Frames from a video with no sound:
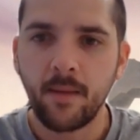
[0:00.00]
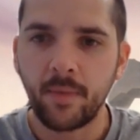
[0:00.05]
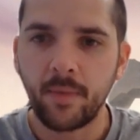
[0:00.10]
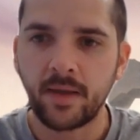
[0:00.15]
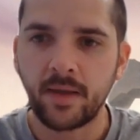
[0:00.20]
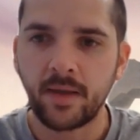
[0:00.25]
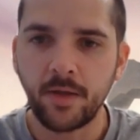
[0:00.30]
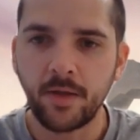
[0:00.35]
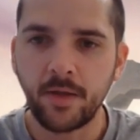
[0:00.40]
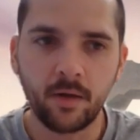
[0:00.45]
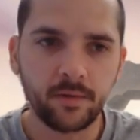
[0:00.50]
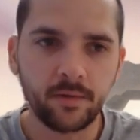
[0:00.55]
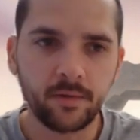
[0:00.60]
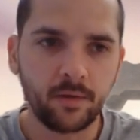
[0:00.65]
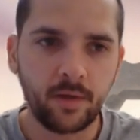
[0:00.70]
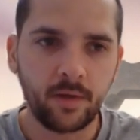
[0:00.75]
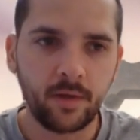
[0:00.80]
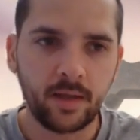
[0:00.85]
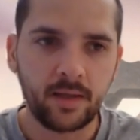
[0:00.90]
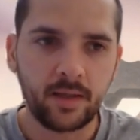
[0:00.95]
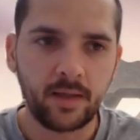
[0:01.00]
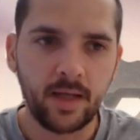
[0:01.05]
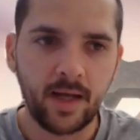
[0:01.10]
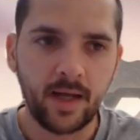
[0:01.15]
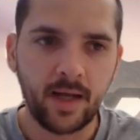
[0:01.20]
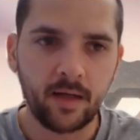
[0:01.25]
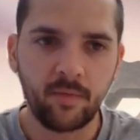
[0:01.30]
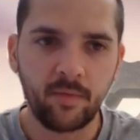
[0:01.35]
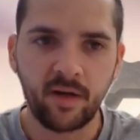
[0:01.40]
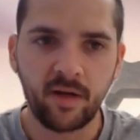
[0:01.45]
But then you also get the
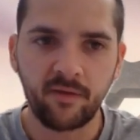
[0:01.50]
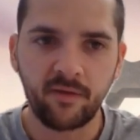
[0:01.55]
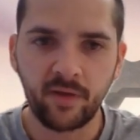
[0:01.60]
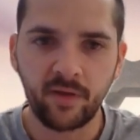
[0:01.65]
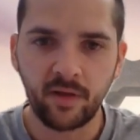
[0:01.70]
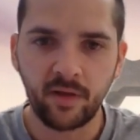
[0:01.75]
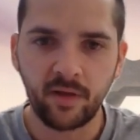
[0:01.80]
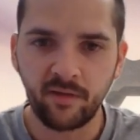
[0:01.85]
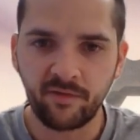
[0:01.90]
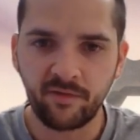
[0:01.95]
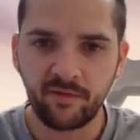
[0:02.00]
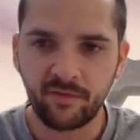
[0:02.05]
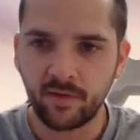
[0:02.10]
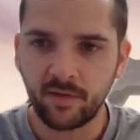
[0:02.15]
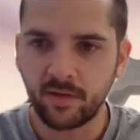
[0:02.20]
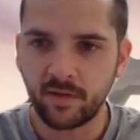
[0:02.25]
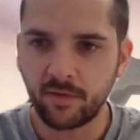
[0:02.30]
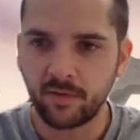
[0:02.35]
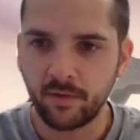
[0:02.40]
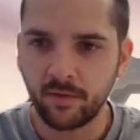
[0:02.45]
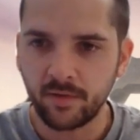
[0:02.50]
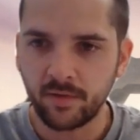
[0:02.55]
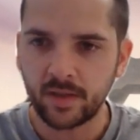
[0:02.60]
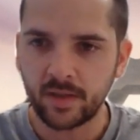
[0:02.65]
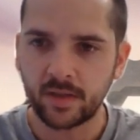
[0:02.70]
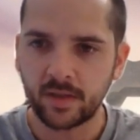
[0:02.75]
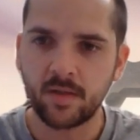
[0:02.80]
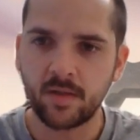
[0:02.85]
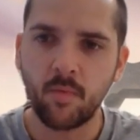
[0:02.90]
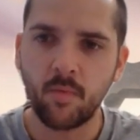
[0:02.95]
added benefit of
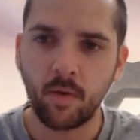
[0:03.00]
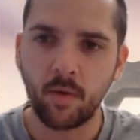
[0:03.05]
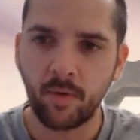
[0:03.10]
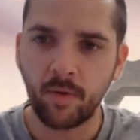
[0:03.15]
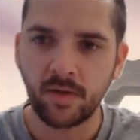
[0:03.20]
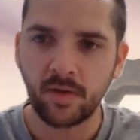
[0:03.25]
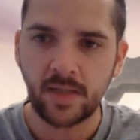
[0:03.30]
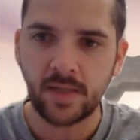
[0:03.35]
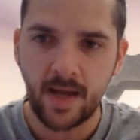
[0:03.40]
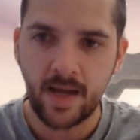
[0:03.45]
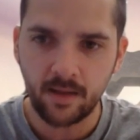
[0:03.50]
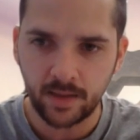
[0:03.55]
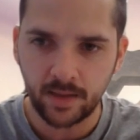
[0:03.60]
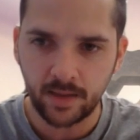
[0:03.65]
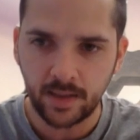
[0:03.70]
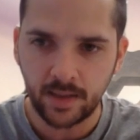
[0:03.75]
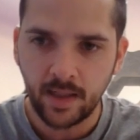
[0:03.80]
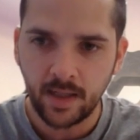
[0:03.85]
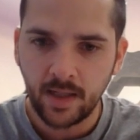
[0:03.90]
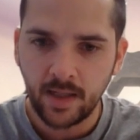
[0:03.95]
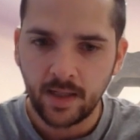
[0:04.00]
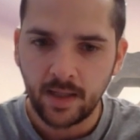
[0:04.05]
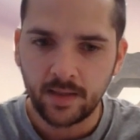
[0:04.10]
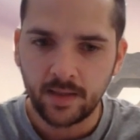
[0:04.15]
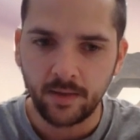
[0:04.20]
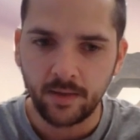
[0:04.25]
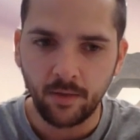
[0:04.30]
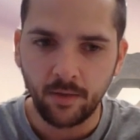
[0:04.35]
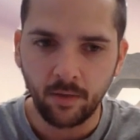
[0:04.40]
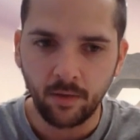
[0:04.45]
introducing some more personality
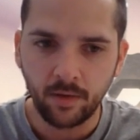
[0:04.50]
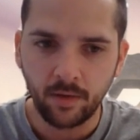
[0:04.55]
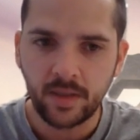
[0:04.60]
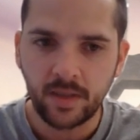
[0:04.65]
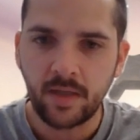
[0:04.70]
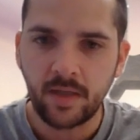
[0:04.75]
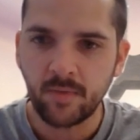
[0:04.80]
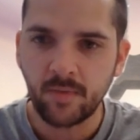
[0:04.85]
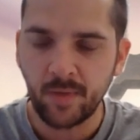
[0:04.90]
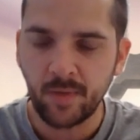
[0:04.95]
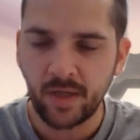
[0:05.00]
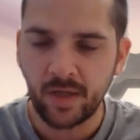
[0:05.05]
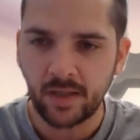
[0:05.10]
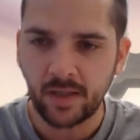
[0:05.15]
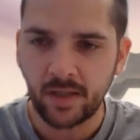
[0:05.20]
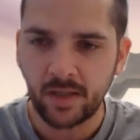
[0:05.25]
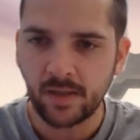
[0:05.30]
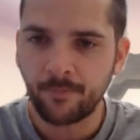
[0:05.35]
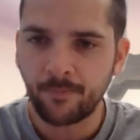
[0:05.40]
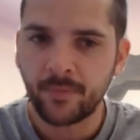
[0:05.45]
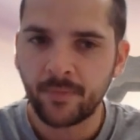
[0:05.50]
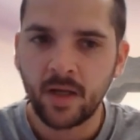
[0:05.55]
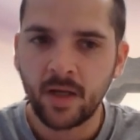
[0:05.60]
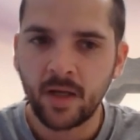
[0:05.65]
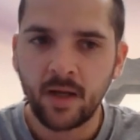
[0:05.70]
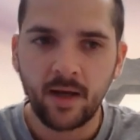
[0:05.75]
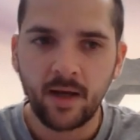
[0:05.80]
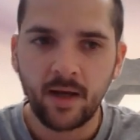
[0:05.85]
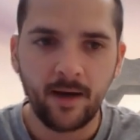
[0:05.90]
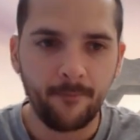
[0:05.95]
to your Teams meetings.
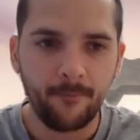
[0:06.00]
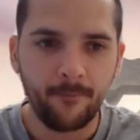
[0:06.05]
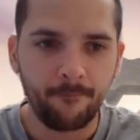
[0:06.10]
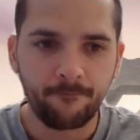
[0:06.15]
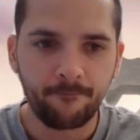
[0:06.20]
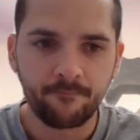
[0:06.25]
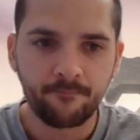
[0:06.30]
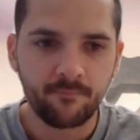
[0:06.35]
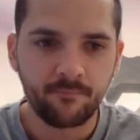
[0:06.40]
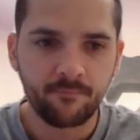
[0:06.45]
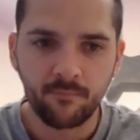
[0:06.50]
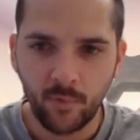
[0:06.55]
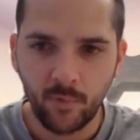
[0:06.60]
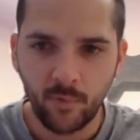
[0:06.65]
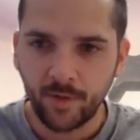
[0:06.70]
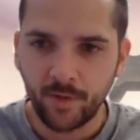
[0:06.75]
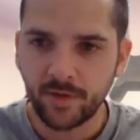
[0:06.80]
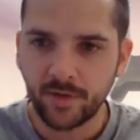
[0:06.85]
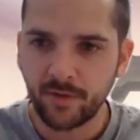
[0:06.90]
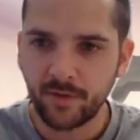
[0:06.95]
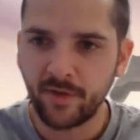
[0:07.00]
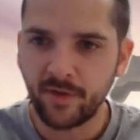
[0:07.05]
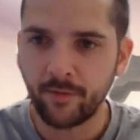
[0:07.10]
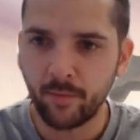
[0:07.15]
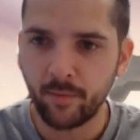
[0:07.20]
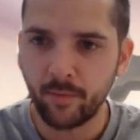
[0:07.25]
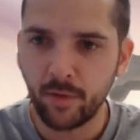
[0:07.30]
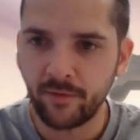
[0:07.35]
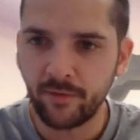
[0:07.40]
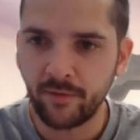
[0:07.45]
Whether it's your
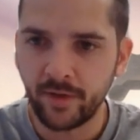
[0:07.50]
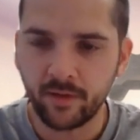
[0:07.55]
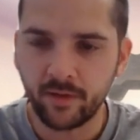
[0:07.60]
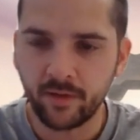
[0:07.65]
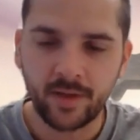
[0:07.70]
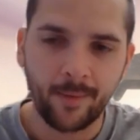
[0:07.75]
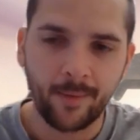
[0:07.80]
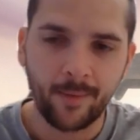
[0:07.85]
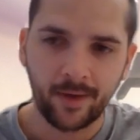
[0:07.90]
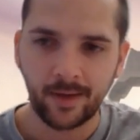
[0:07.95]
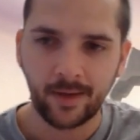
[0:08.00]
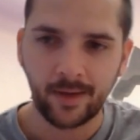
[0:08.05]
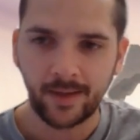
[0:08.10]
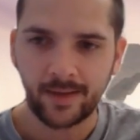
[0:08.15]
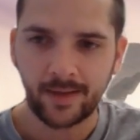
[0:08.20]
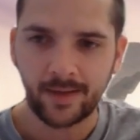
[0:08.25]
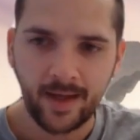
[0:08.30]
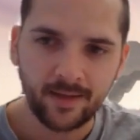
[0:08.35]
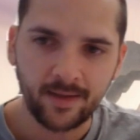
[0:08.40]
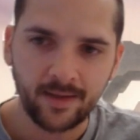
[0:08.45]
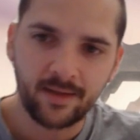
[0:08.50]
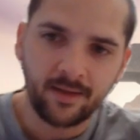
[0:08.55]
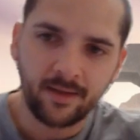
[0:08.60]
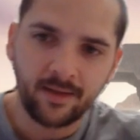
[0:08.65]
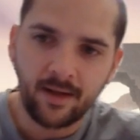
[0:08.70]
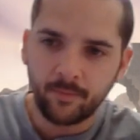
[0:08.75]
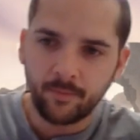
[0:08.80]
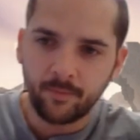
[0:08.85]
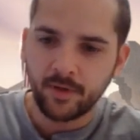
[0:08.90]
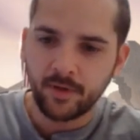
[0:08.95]
favorite movie or something like that, you can
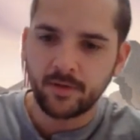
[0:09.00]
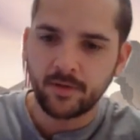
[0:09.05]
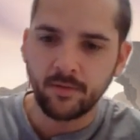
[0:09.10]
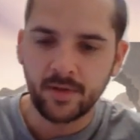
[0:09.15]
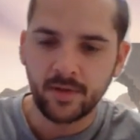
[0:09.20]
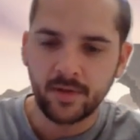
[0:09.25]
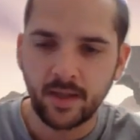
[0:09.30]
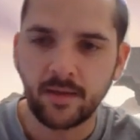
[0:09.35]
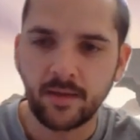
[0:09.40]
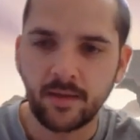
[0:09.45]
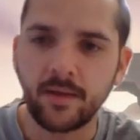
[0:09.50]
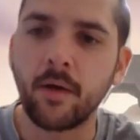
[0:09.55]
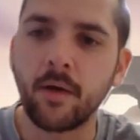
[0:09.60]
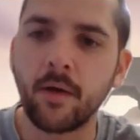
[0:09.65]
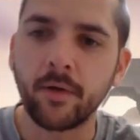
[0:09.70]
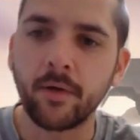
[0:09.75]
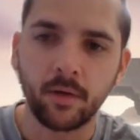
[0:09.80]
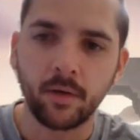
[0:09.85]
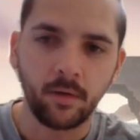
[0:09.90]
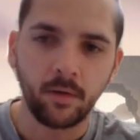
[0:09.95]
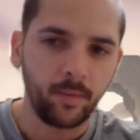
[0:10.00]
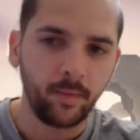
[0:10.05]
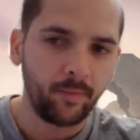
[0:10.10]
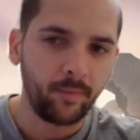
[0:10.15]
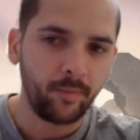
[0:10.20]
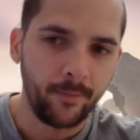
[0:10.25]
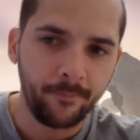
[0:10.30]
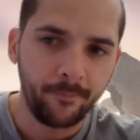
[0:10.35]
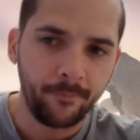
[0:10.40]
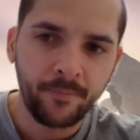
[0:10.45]
help your students get to know you a little bit
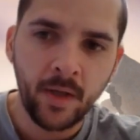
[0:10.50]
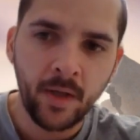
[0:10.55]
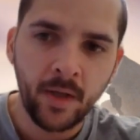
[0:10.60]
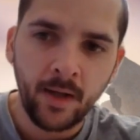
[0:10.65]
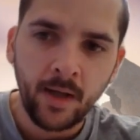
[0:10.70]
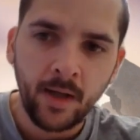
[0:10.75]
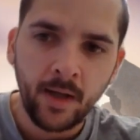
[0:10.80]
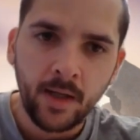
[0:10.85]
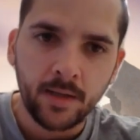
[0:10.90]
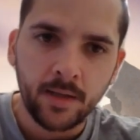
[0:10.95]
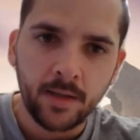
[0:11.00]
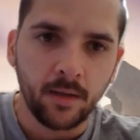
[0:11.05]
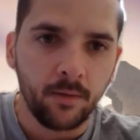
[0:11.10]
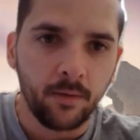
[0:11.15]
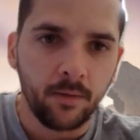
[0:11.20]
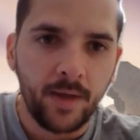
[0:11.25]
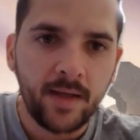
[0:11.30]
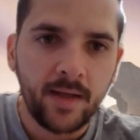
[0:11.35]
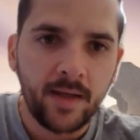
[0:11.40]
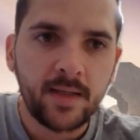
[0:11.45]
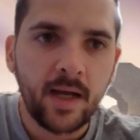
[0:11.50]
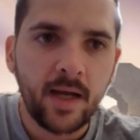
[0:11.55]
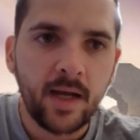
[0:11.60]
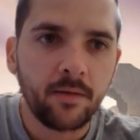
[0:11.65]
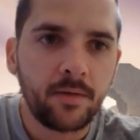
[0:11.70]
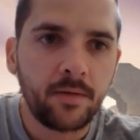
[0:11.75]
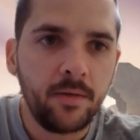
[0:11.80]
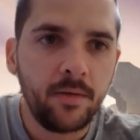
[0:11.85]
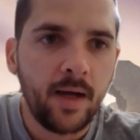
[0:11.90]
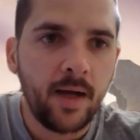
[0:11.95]
better. So that's
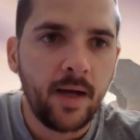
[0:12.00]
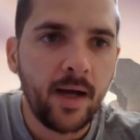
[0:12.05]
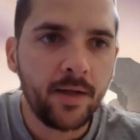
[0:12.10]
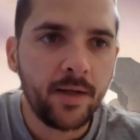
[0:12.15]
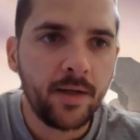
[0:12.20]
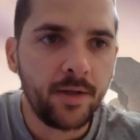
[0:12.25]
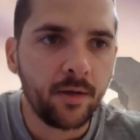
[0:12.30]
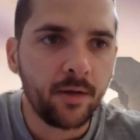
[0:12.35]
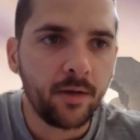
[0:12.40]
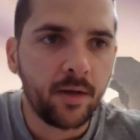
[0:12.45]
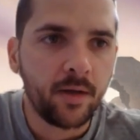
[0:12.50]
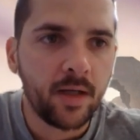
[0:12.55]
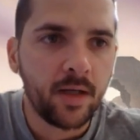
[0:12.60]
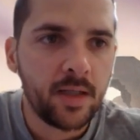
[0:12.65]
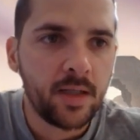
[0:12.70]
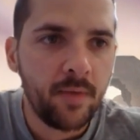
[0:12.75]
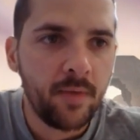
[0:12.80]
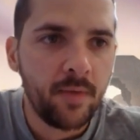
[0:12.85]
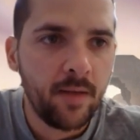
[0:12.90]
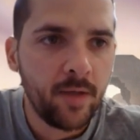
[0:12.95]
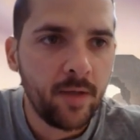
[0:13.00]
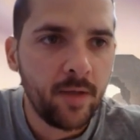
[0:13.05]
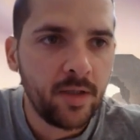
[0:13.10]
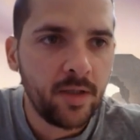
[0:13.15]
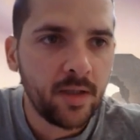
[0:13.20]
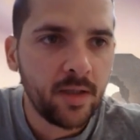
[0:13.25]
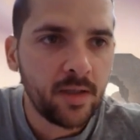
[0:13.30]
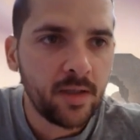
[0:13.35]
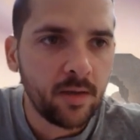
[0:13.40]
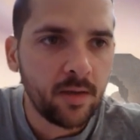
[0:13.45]
how to add your custom
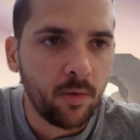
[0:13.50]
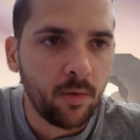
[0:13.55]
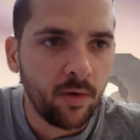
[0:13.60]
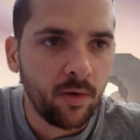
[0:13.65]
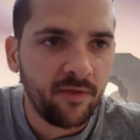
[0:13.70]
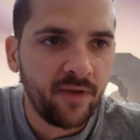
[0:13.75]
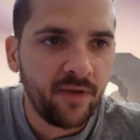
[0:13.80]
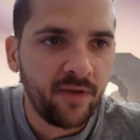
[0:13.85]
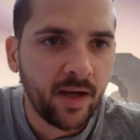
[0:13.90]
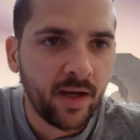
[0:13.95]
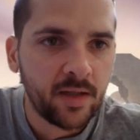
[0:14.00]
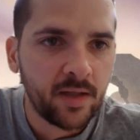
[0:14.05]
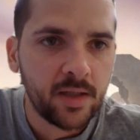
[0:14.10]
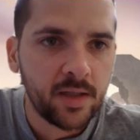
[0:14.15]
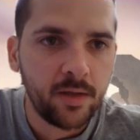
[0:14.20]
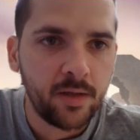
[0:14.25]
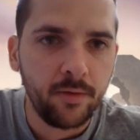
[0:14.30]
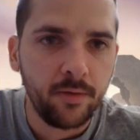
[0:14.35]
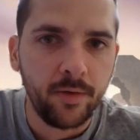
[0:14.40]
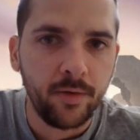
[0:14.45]
images or effects to